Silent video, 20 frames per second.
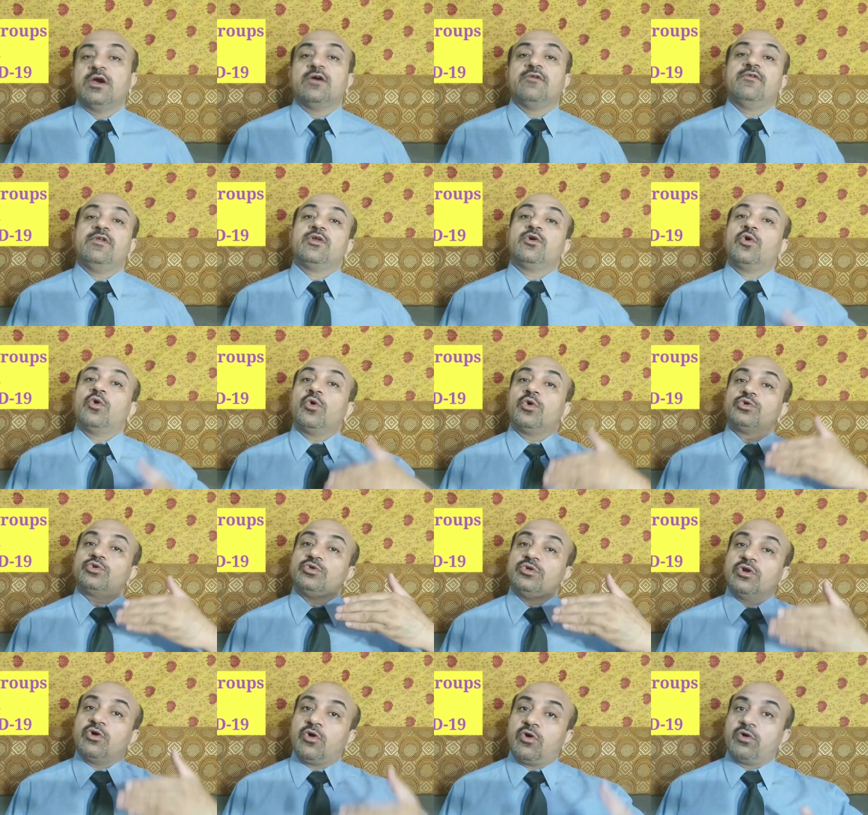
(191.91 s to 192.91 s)
will go
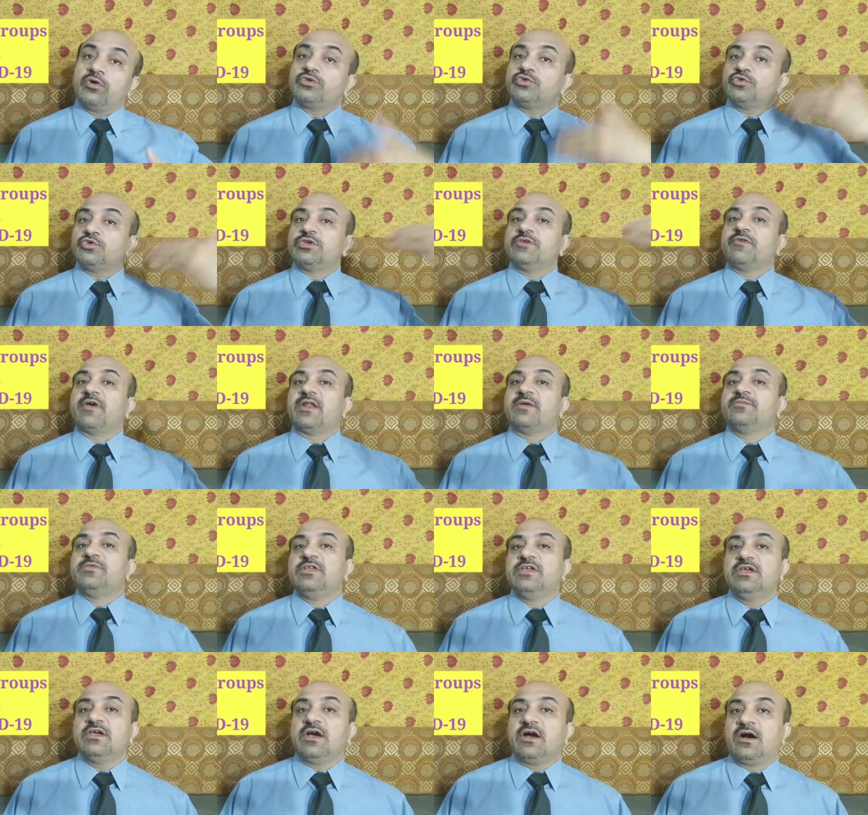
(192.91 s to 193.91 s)
on to develop
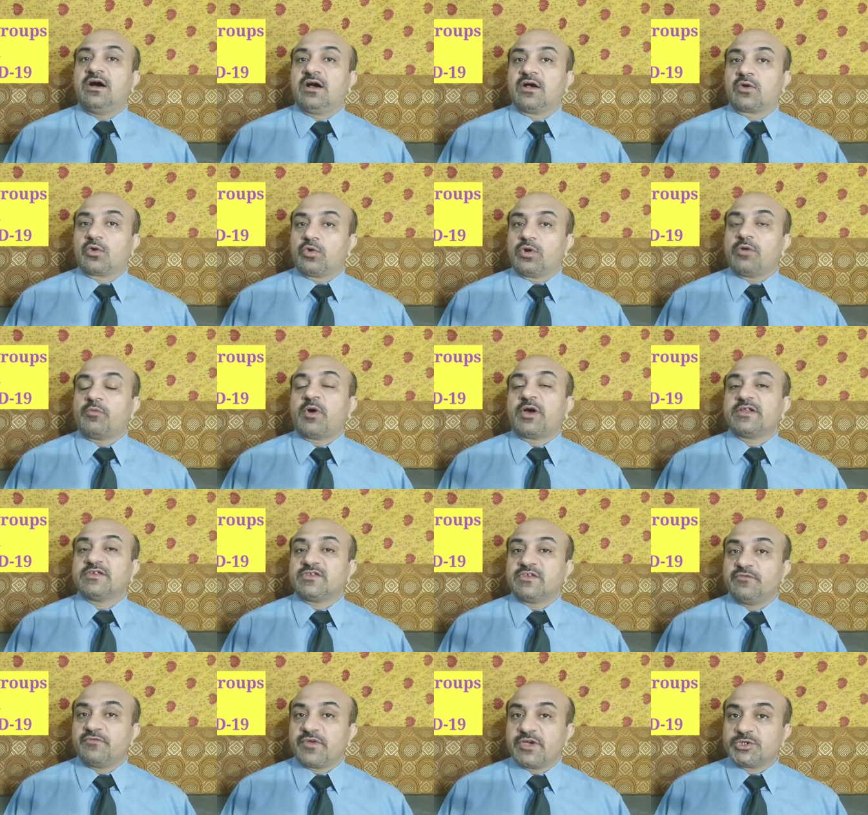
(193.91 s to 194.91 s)
the uh, coronavirus
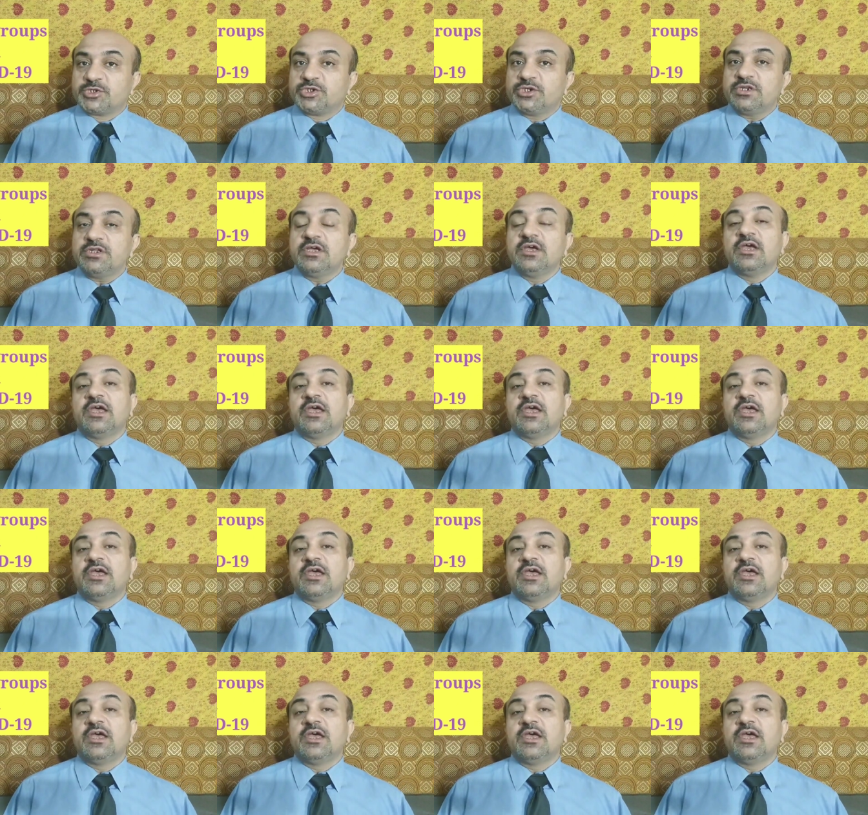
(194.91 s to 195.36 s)
infection